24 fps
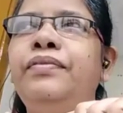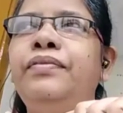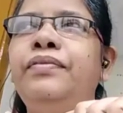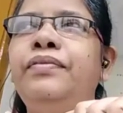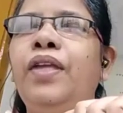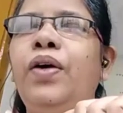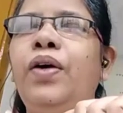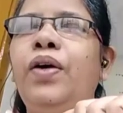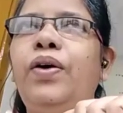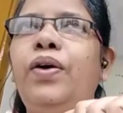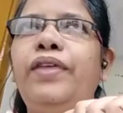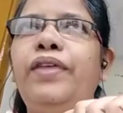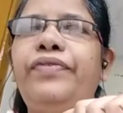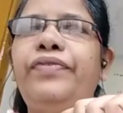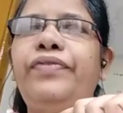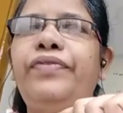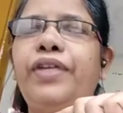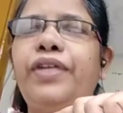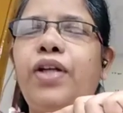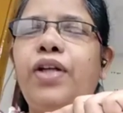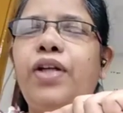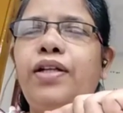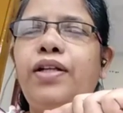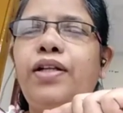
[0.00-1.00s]
oh, I
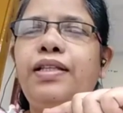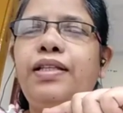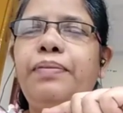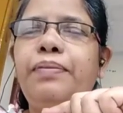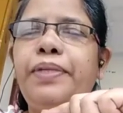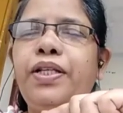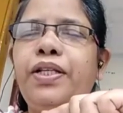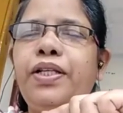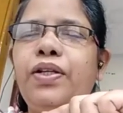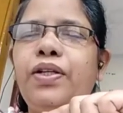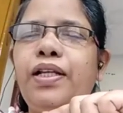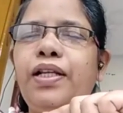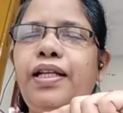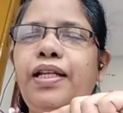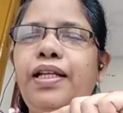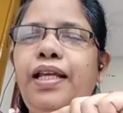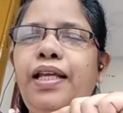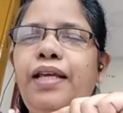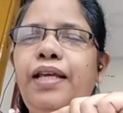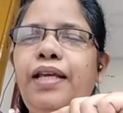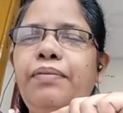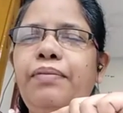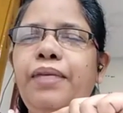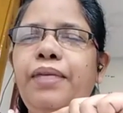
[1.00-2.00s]
forgot that particular
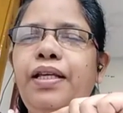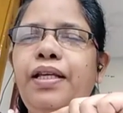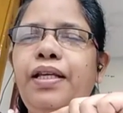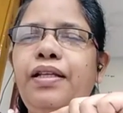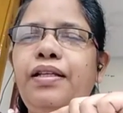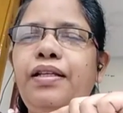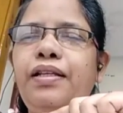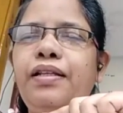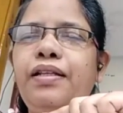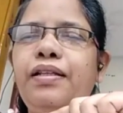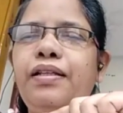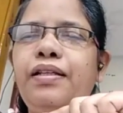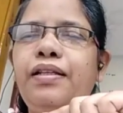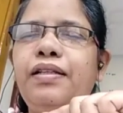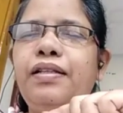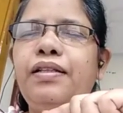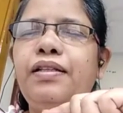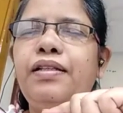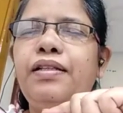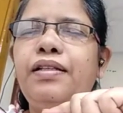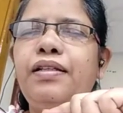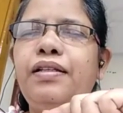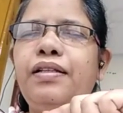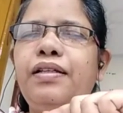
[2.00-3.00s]
name in
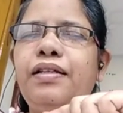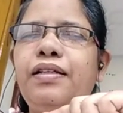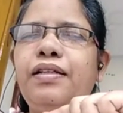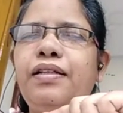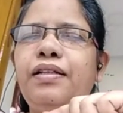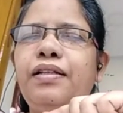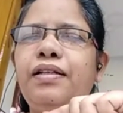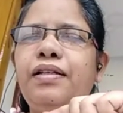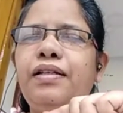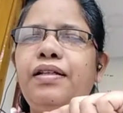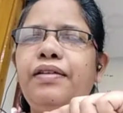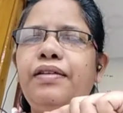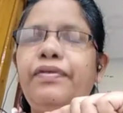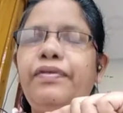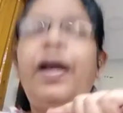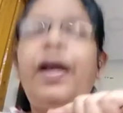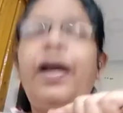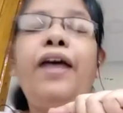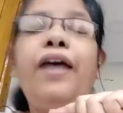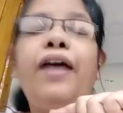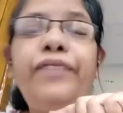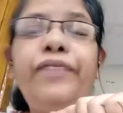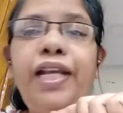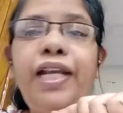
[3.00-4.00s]

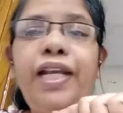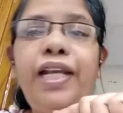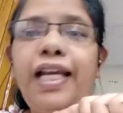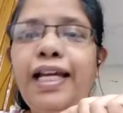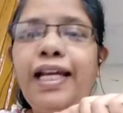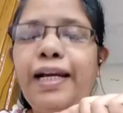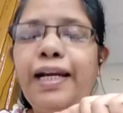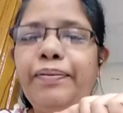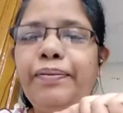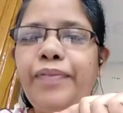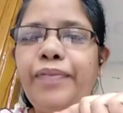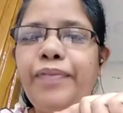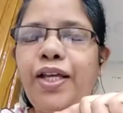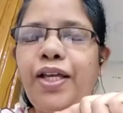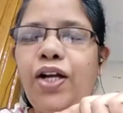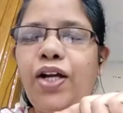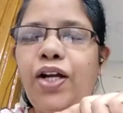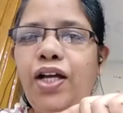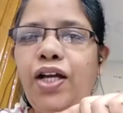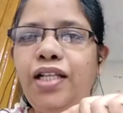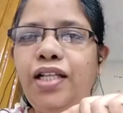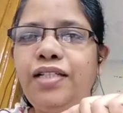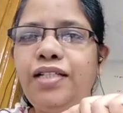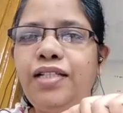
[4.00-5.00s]
Villangam. They
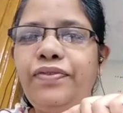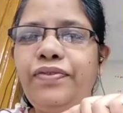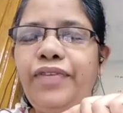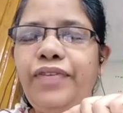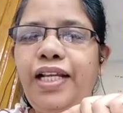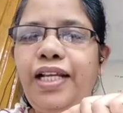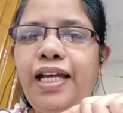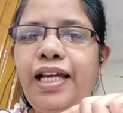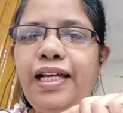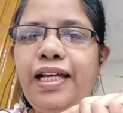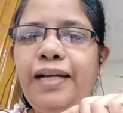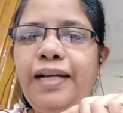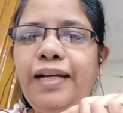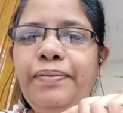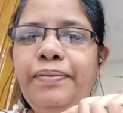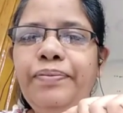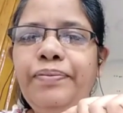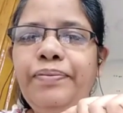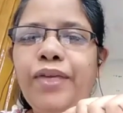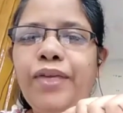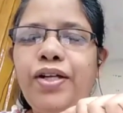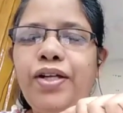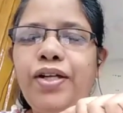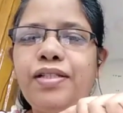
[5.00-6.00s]
call it Villangam
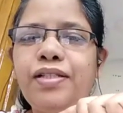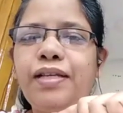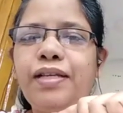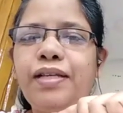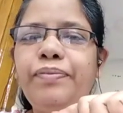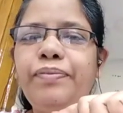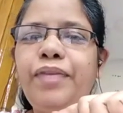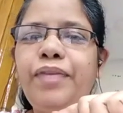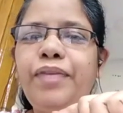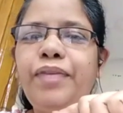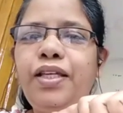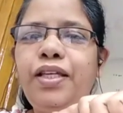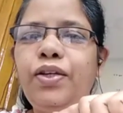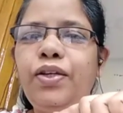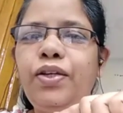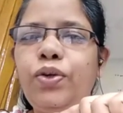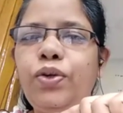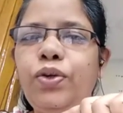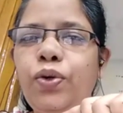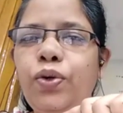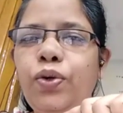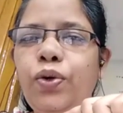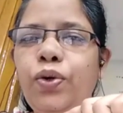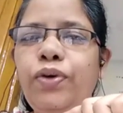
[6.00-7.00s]
or something. You
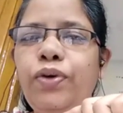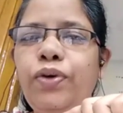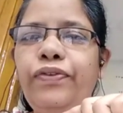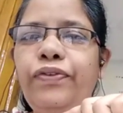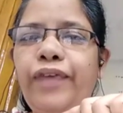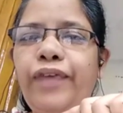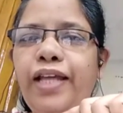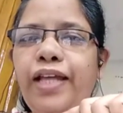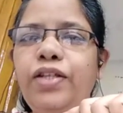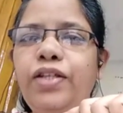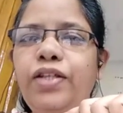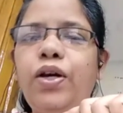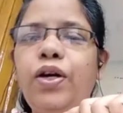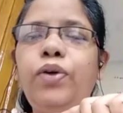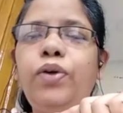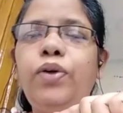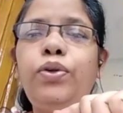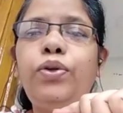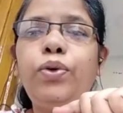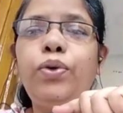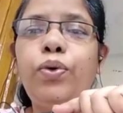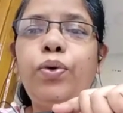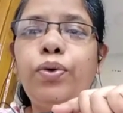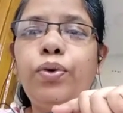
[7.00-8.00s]
go find out
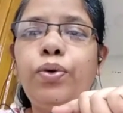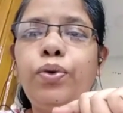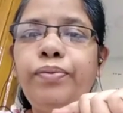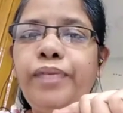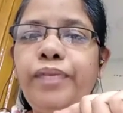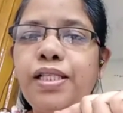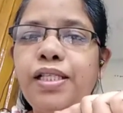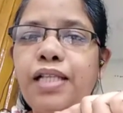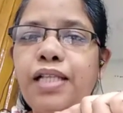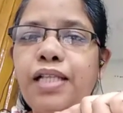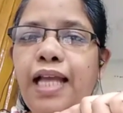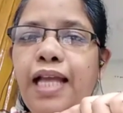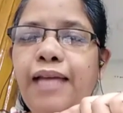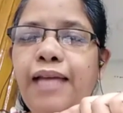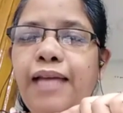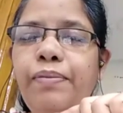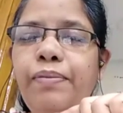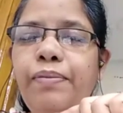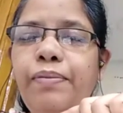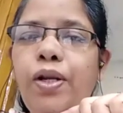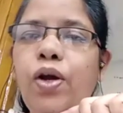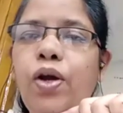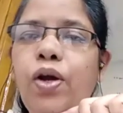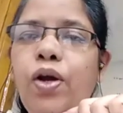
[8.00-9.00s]
to whom this land
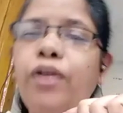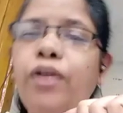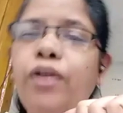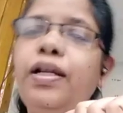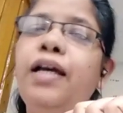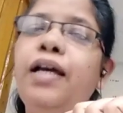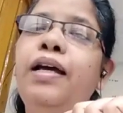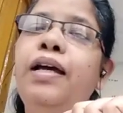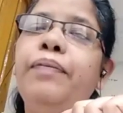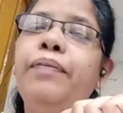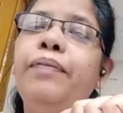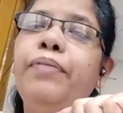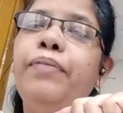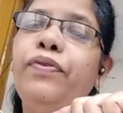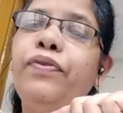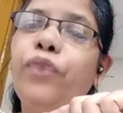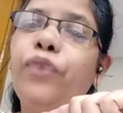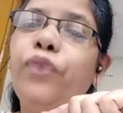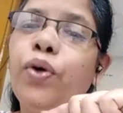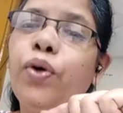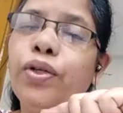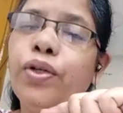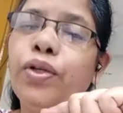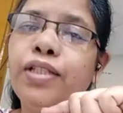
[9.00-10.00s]
belonged
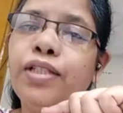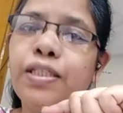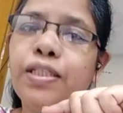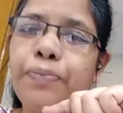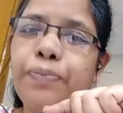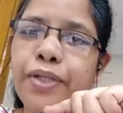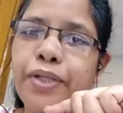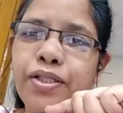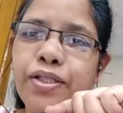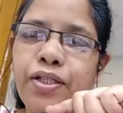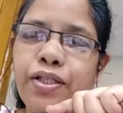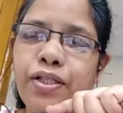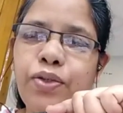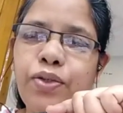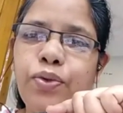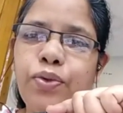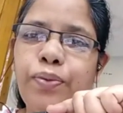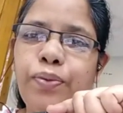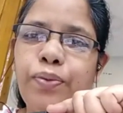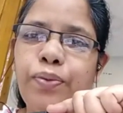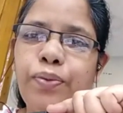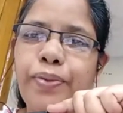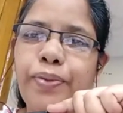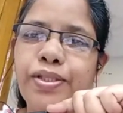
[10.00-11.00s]
before this person
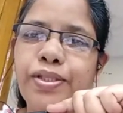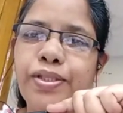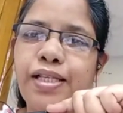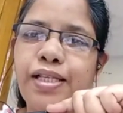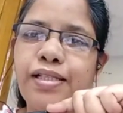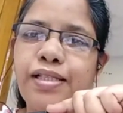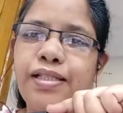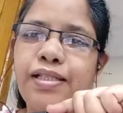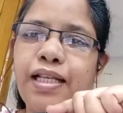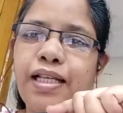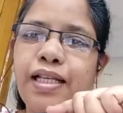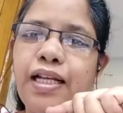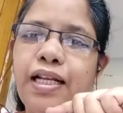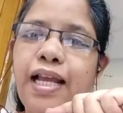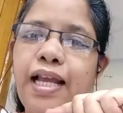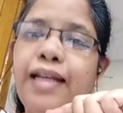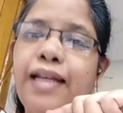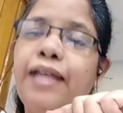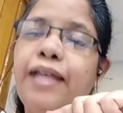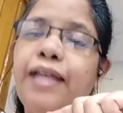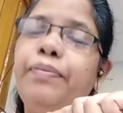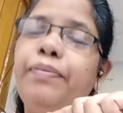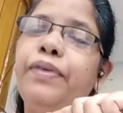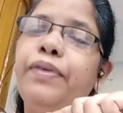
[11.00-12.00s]
who possessed that land,
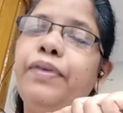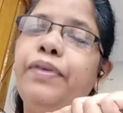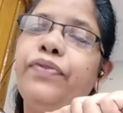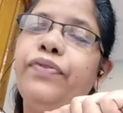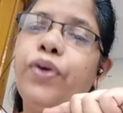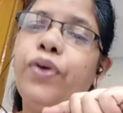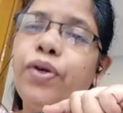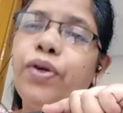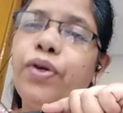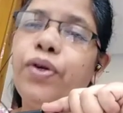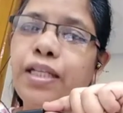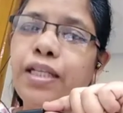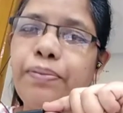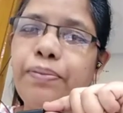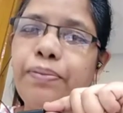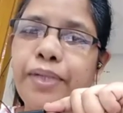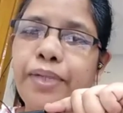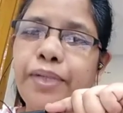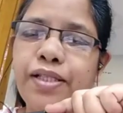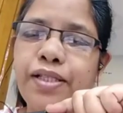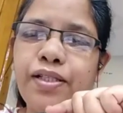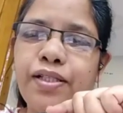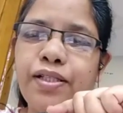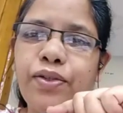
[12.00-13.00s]
and before that
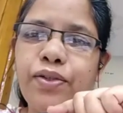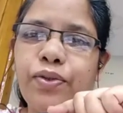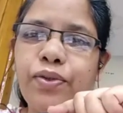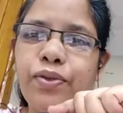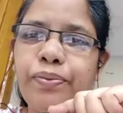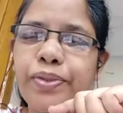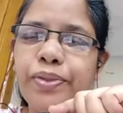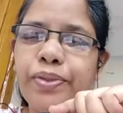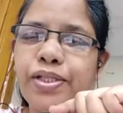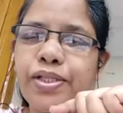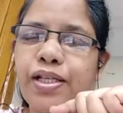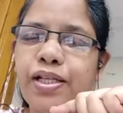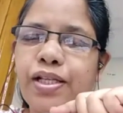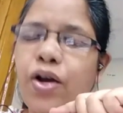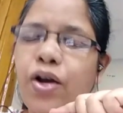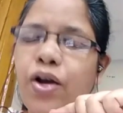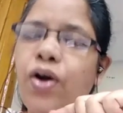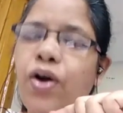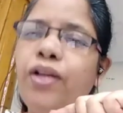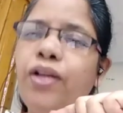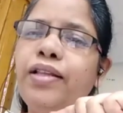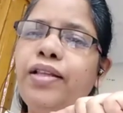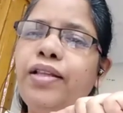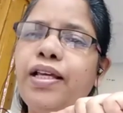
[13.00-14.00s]
person who possessed,
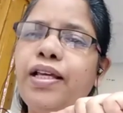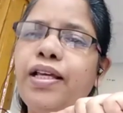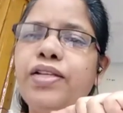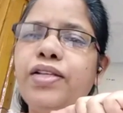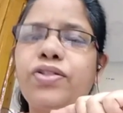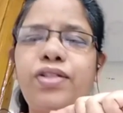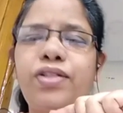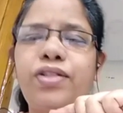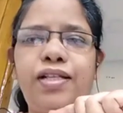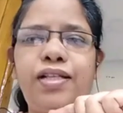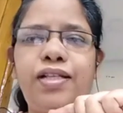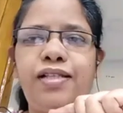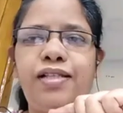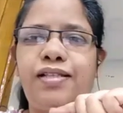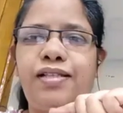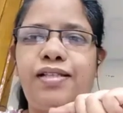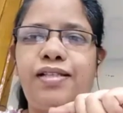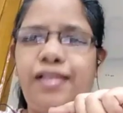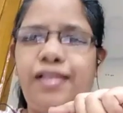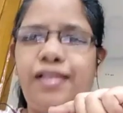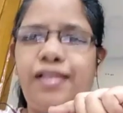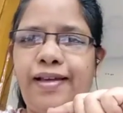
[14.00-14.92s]
all the history is there